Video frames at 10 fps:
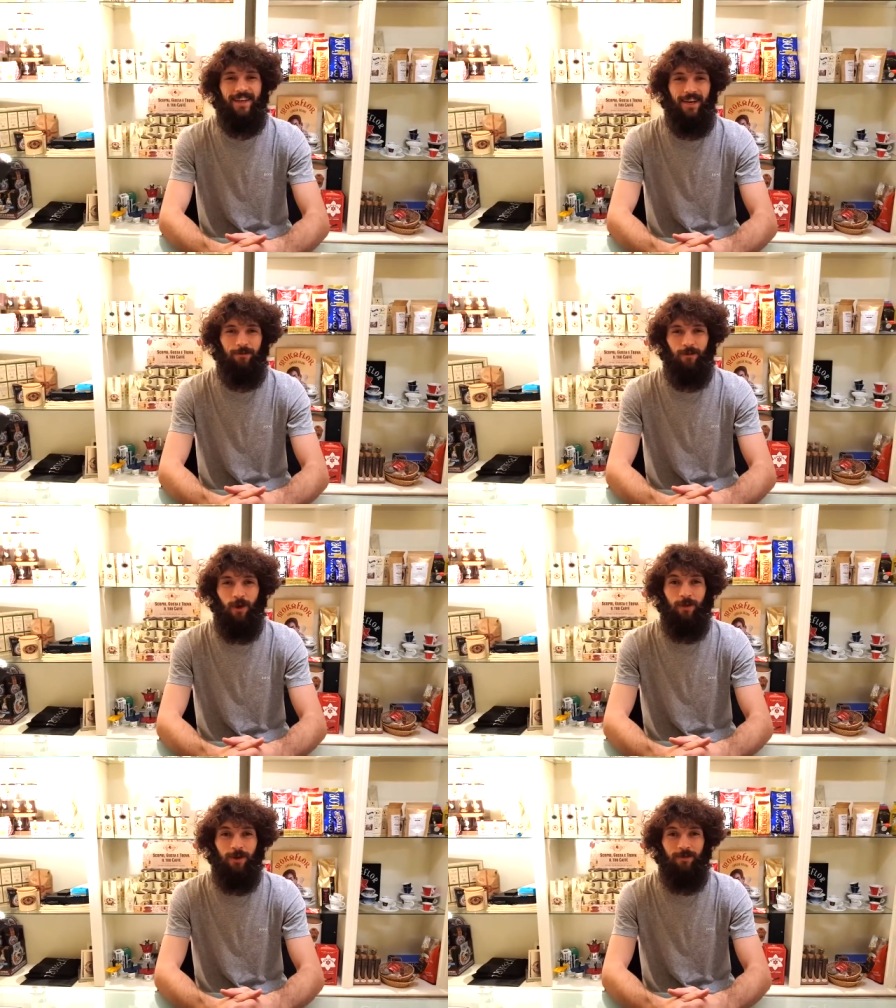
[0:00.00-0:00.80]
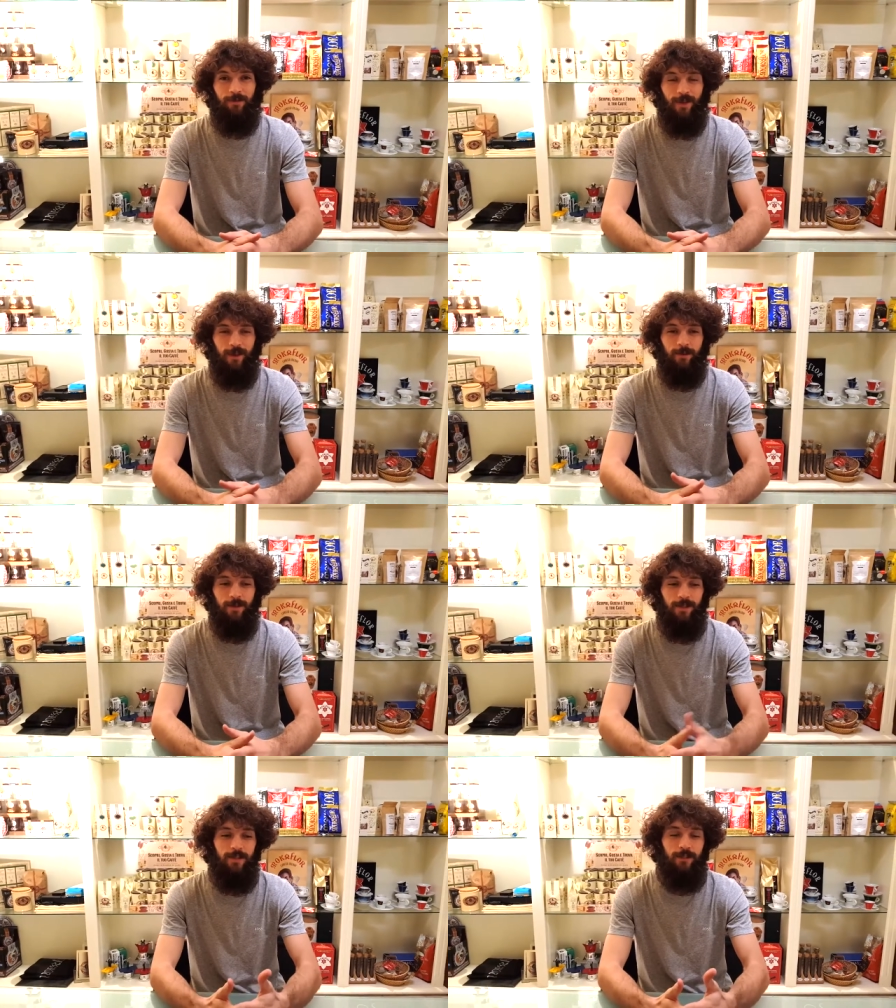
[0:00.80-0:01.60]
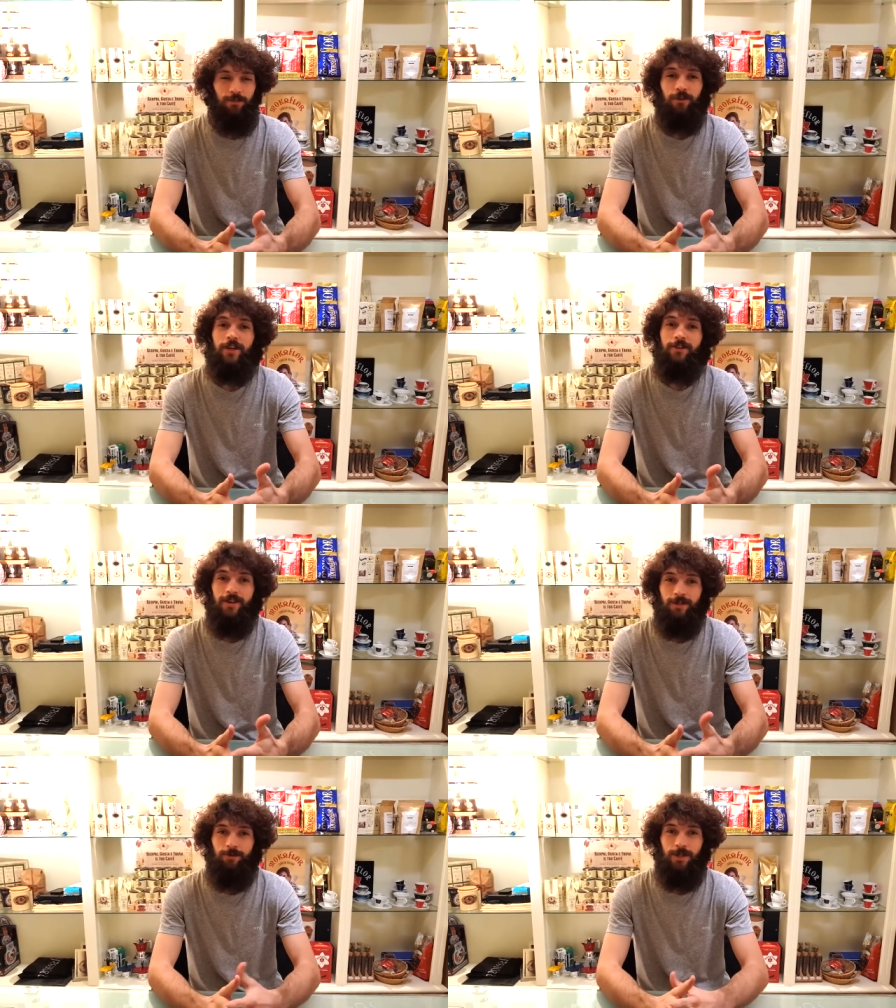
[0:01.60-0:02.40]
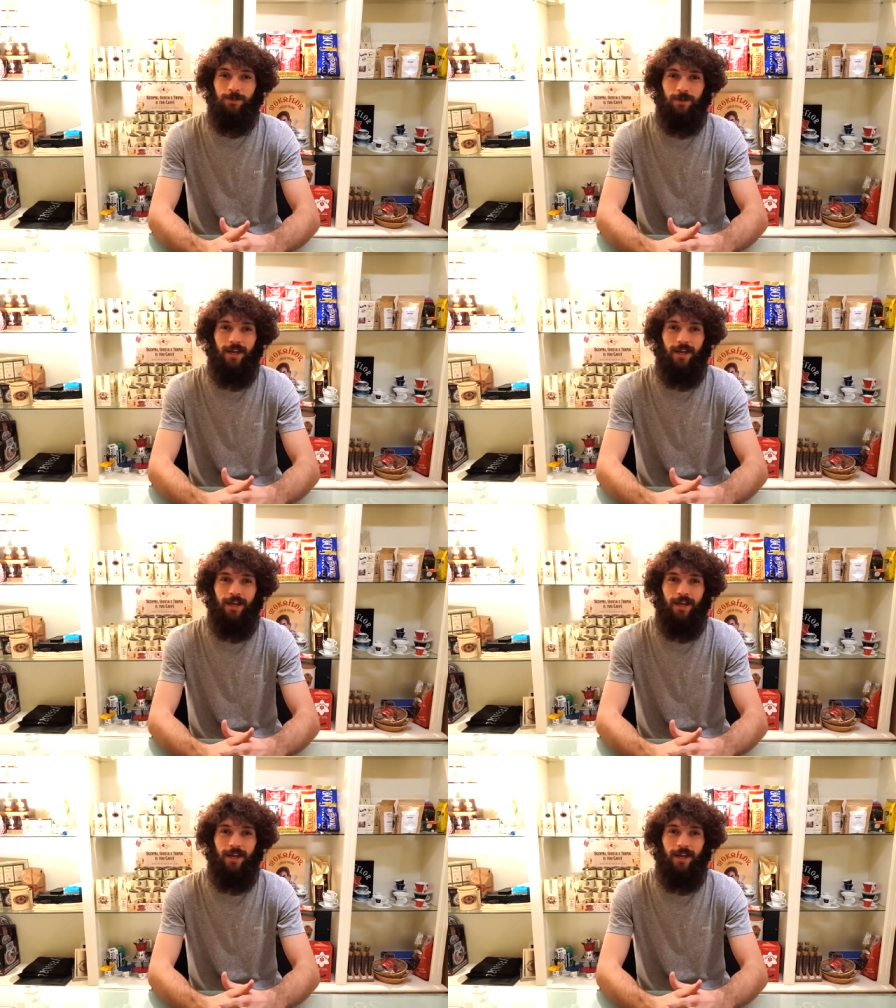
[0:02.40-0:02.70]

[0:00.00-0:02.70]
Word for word: I'm Robert. I'm a trainer at Espresso